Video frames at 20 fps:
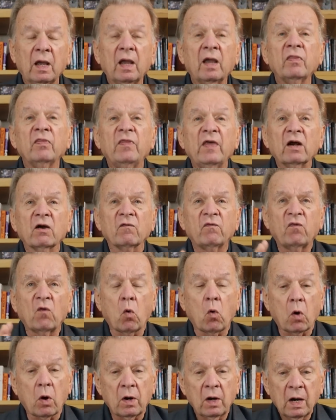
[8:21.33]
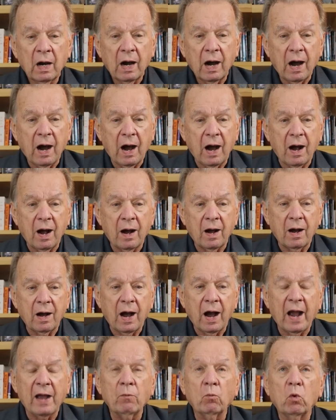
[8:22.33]
And therefore,
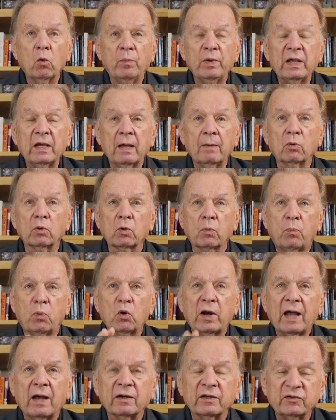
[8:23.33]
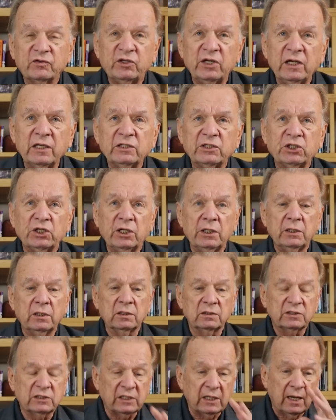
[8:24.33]
I will be able to put out a cheat sheet
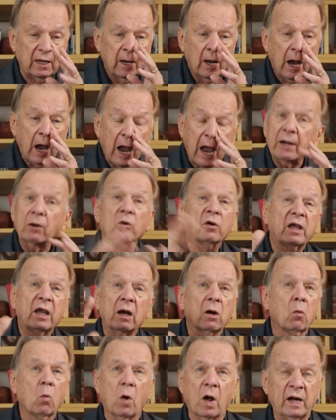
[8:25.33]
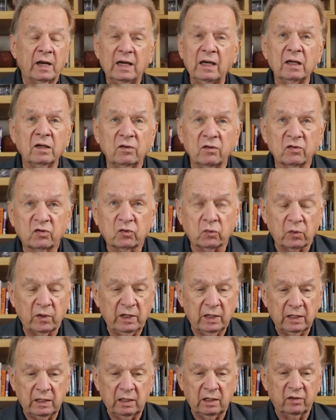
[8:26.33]
and say, I don't care what industry
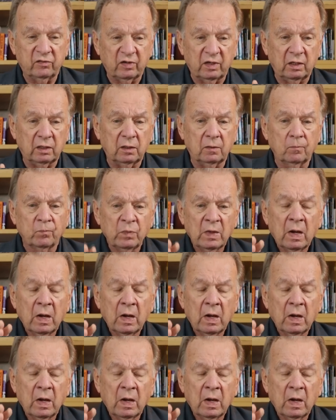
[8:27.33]
it is in,